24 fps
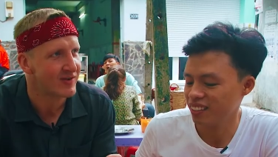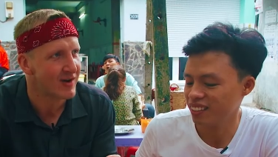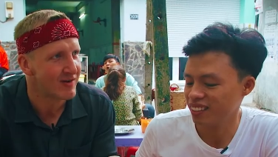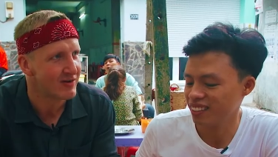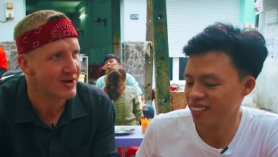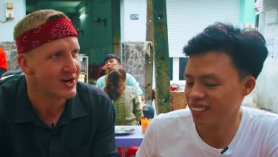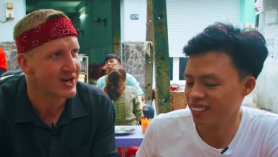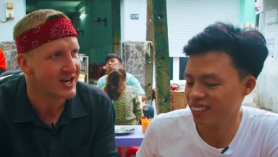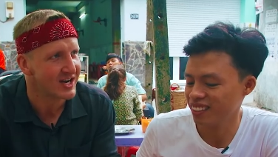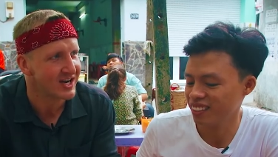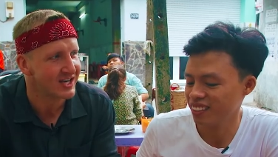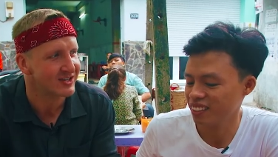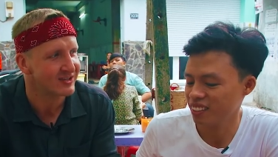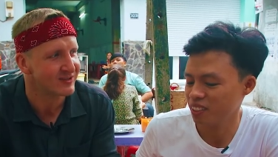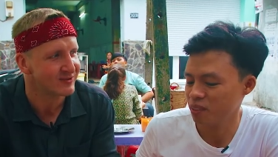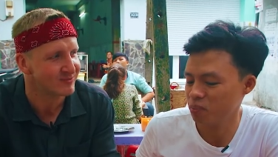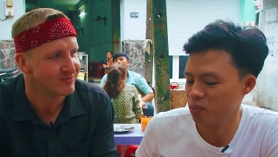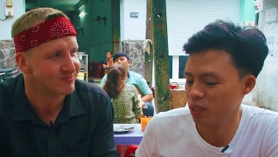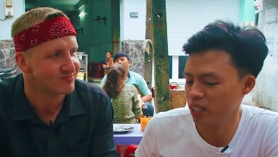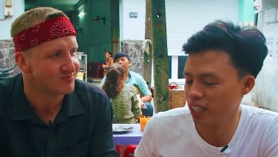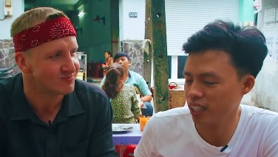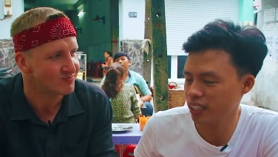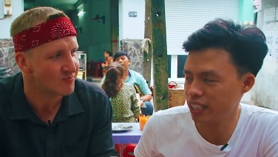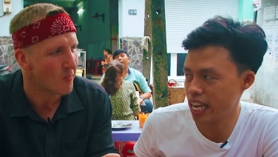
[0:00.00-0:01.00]
Speaker 1: ever eaten.
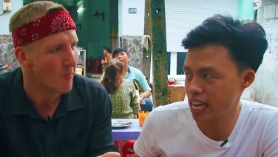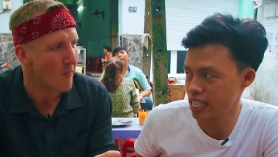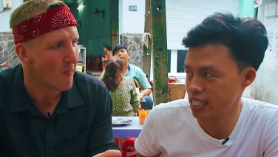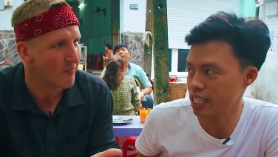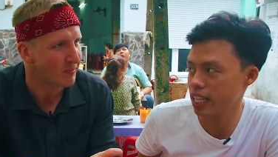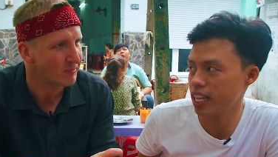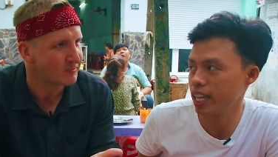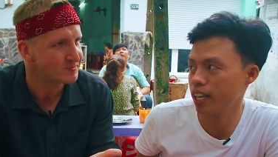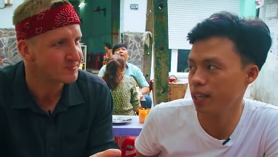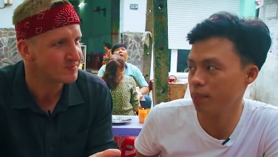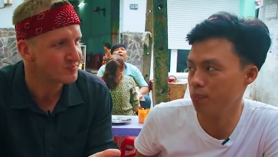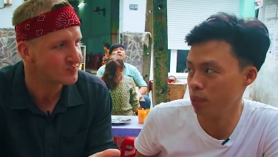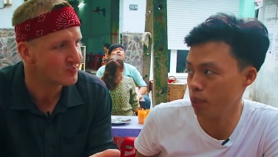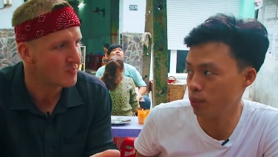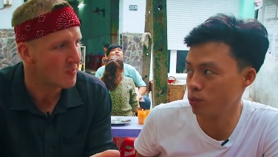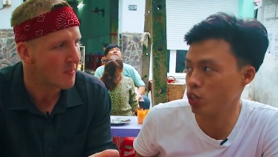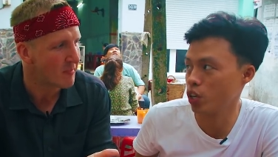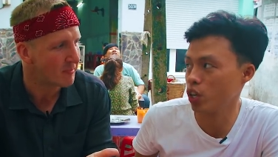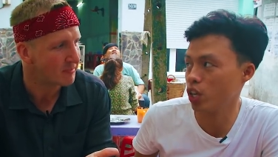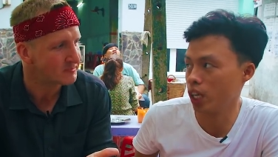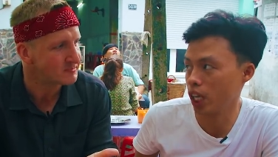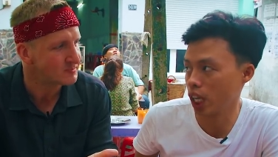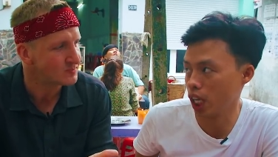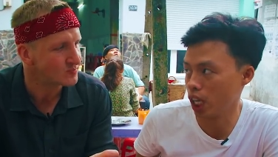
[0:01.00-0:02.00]
But it tastes like beef
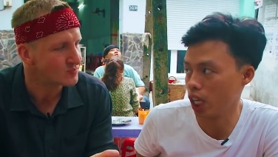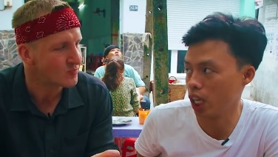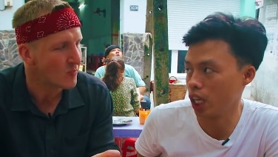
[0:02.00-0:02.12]
jerky.